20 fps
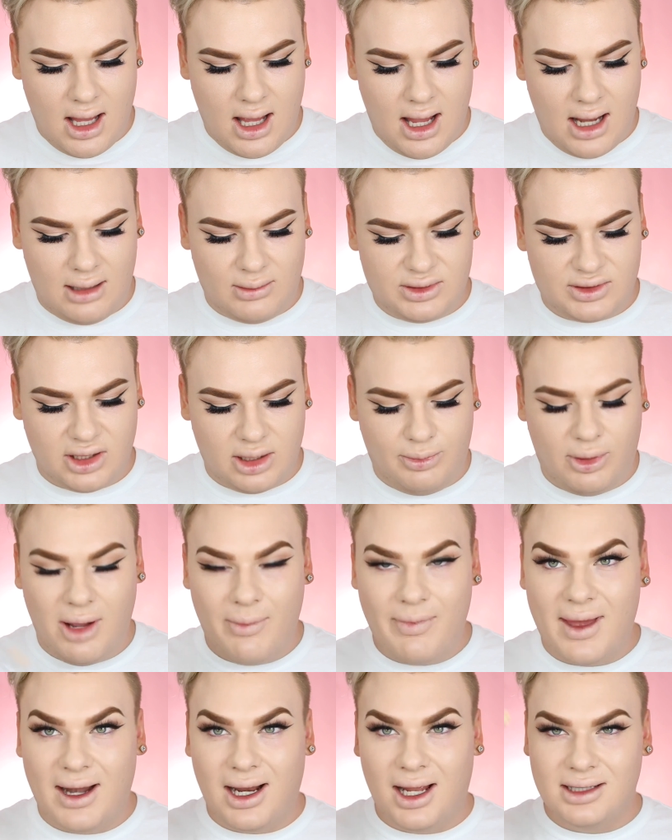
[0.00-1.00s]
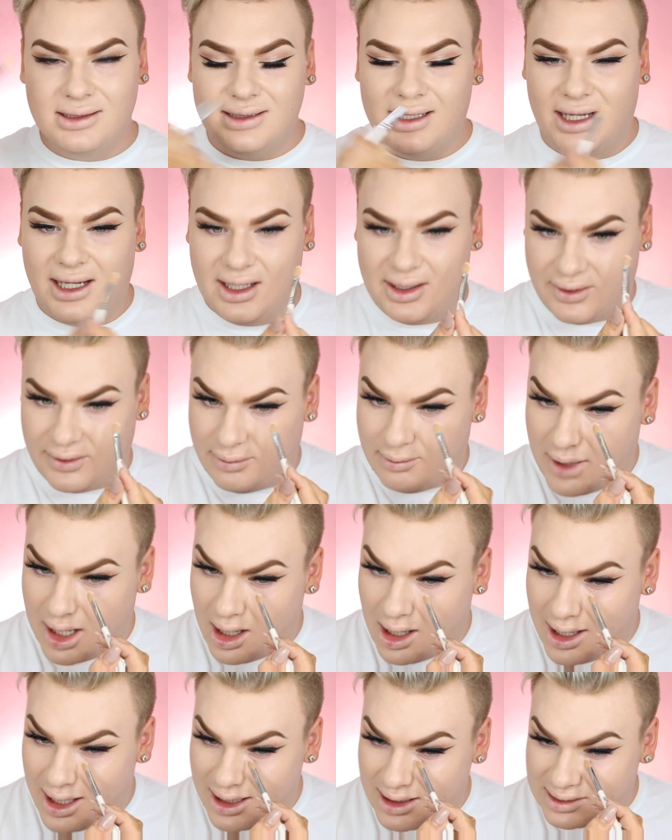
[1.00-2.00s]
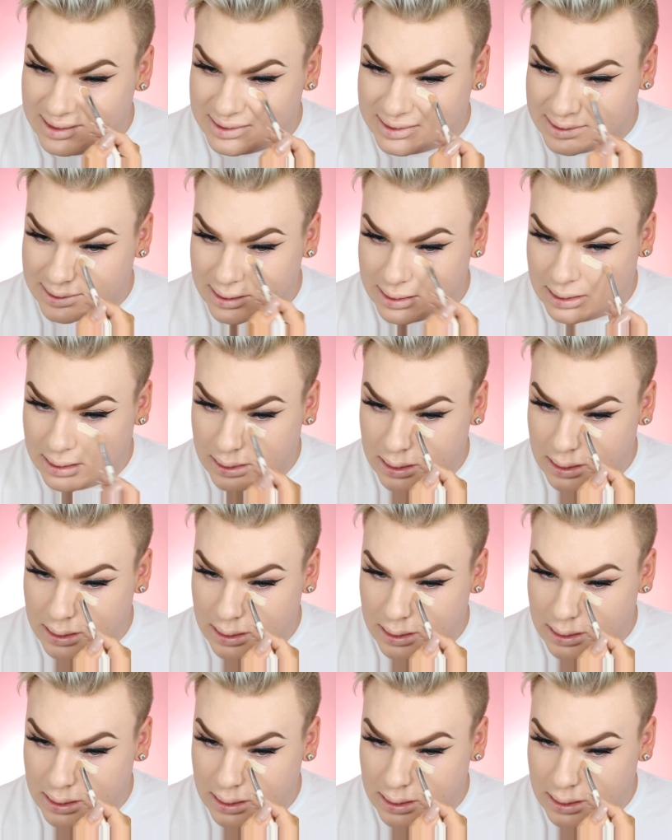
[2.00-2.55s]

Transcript: and I'm just going to pop that underneath my eyes.